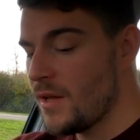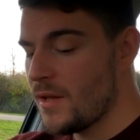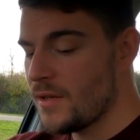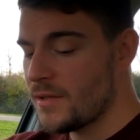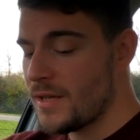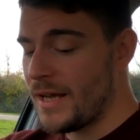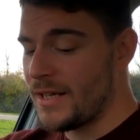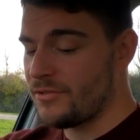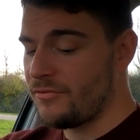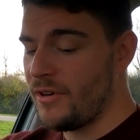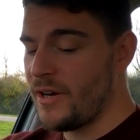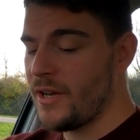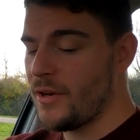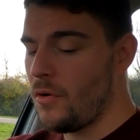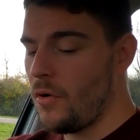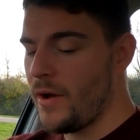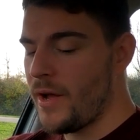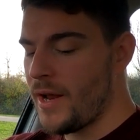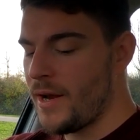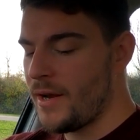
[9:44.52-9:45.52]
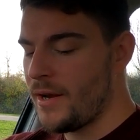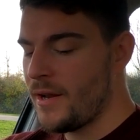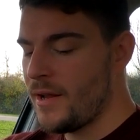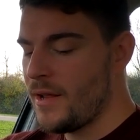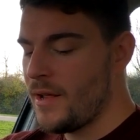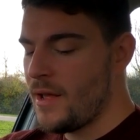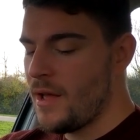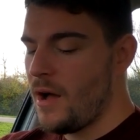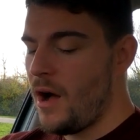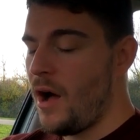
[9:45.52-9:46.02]
So that's really annoying.
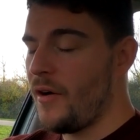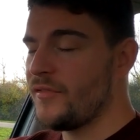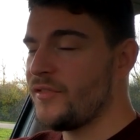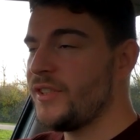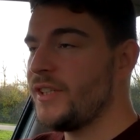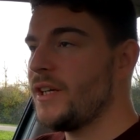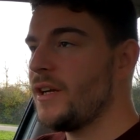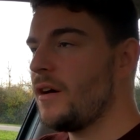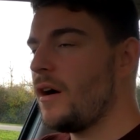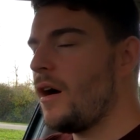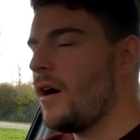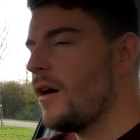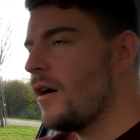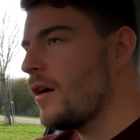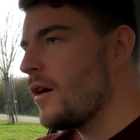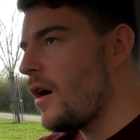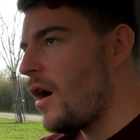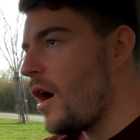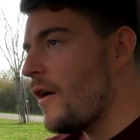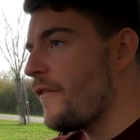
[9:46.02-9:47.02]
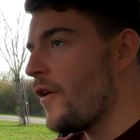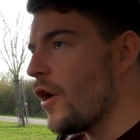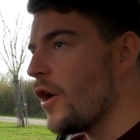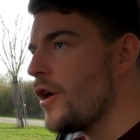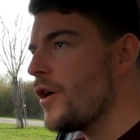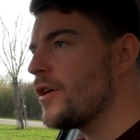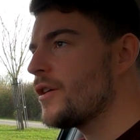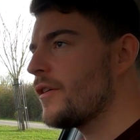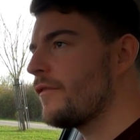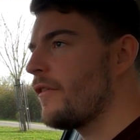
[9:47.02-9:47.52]
I've
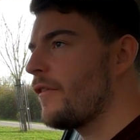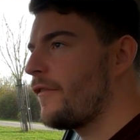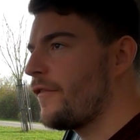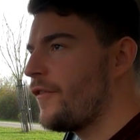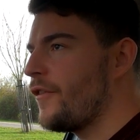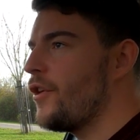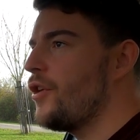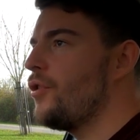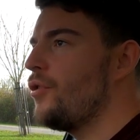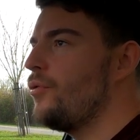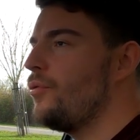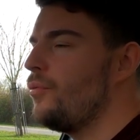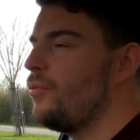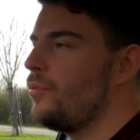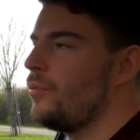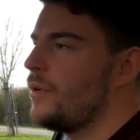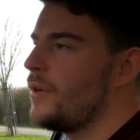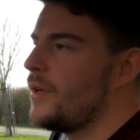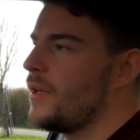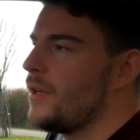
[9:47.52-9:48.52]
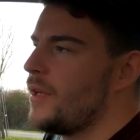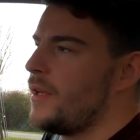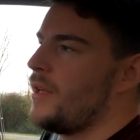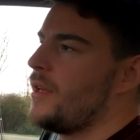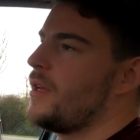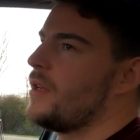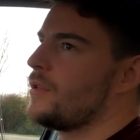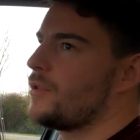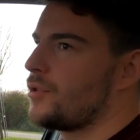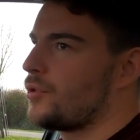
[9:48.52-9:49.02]
heard of a few
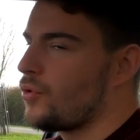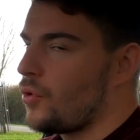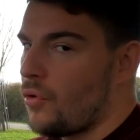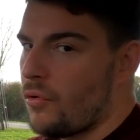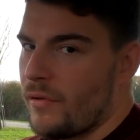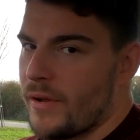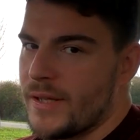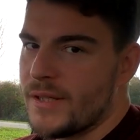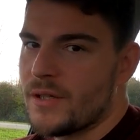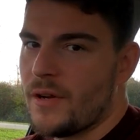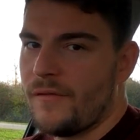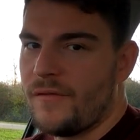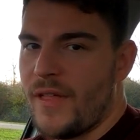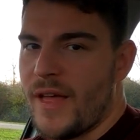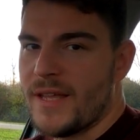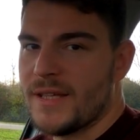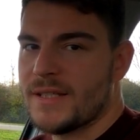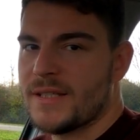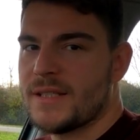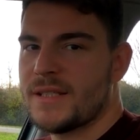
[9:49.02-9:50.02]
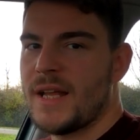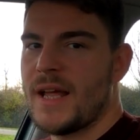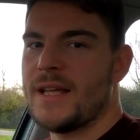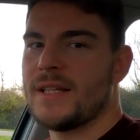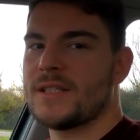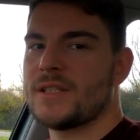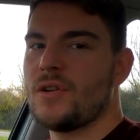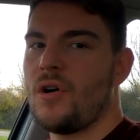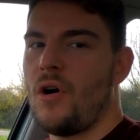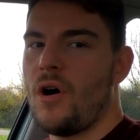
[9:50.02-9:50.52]
stories of this.
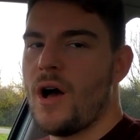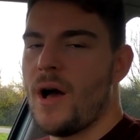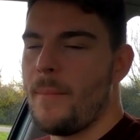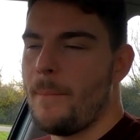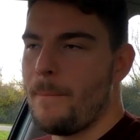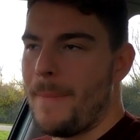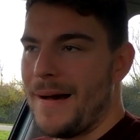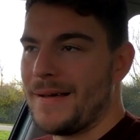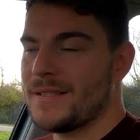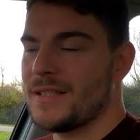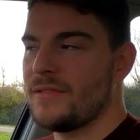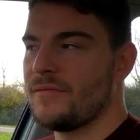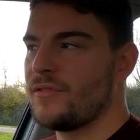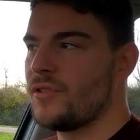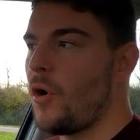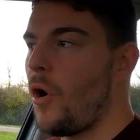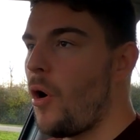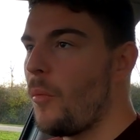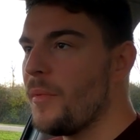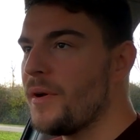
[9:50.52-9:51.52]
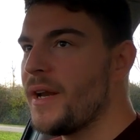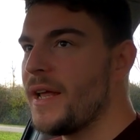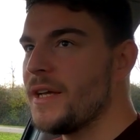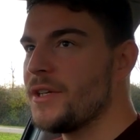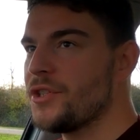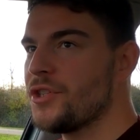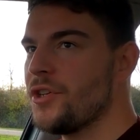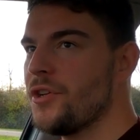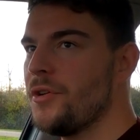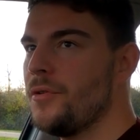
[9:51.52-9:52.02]
It's not a massive common
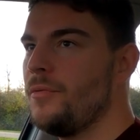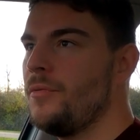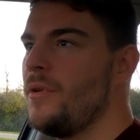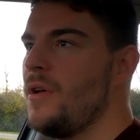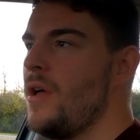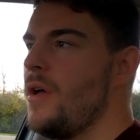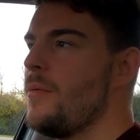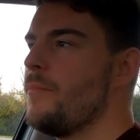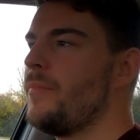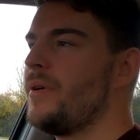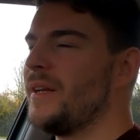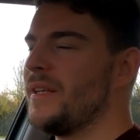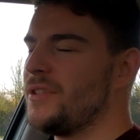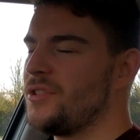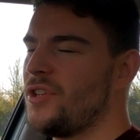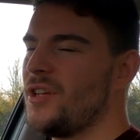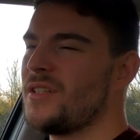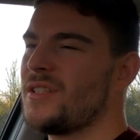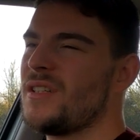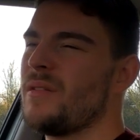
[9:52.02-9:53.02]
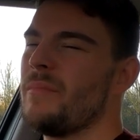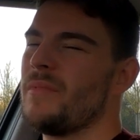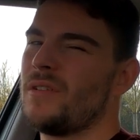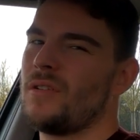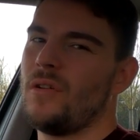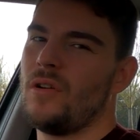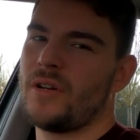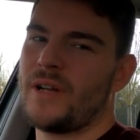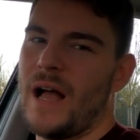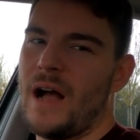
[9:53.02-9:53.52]
issue, but it's just something to
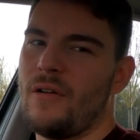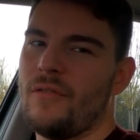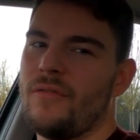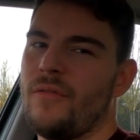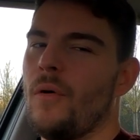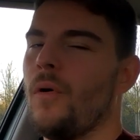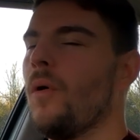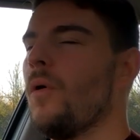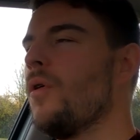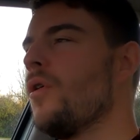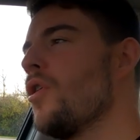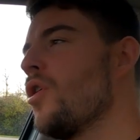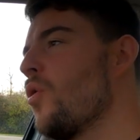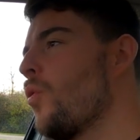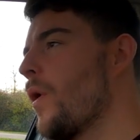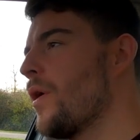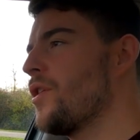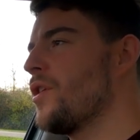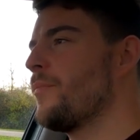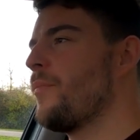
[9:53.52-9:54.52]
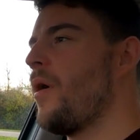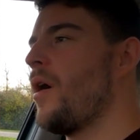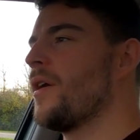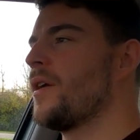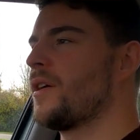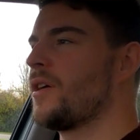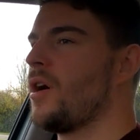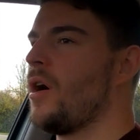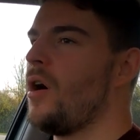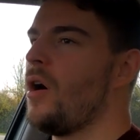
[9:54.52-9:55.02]
look out for when you're buying
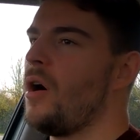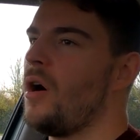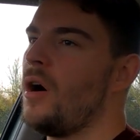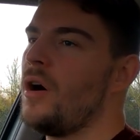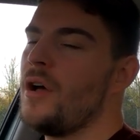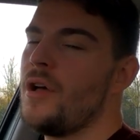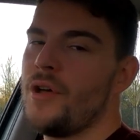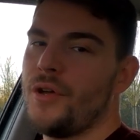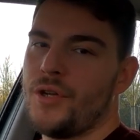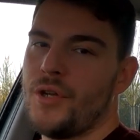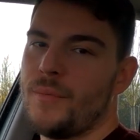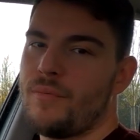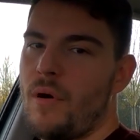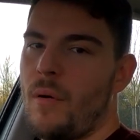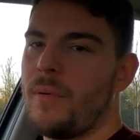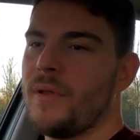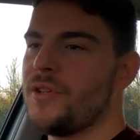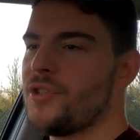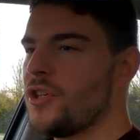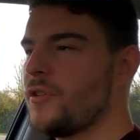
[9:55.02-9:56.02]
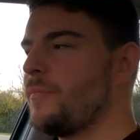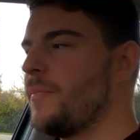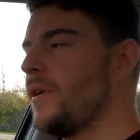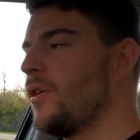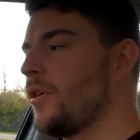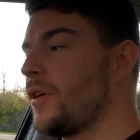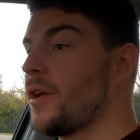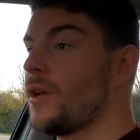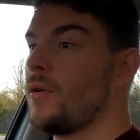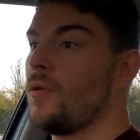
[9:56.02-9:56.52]
a car. You probably should be
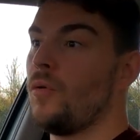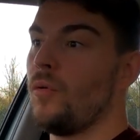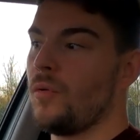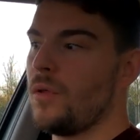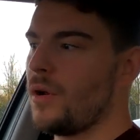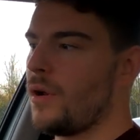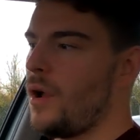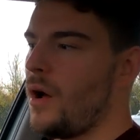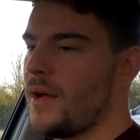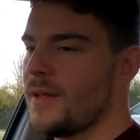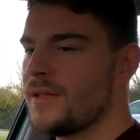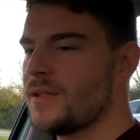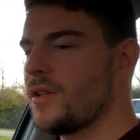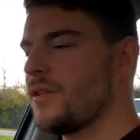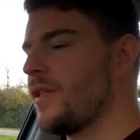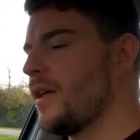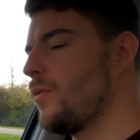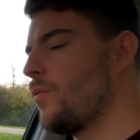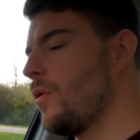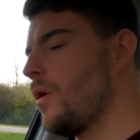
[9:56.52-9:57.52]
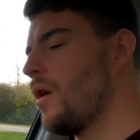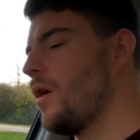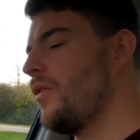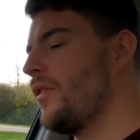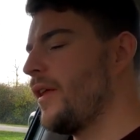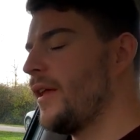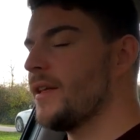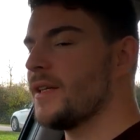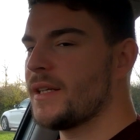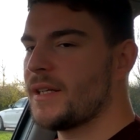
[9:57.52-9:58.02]
looking at all the lights. Do they work?
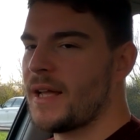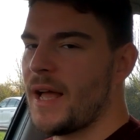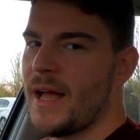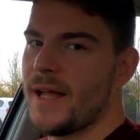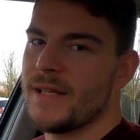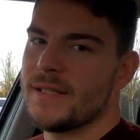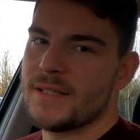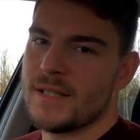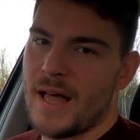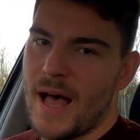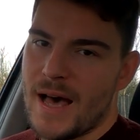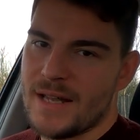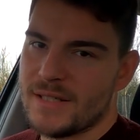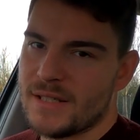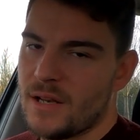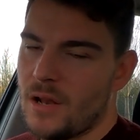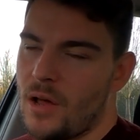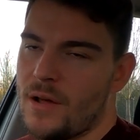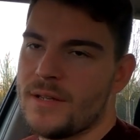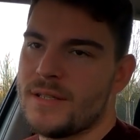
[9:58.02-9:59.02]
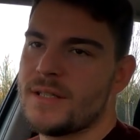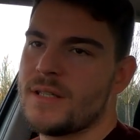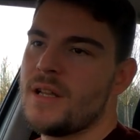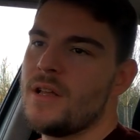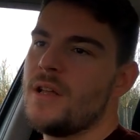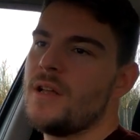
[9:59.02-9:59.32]
The indicators, the hazard lights.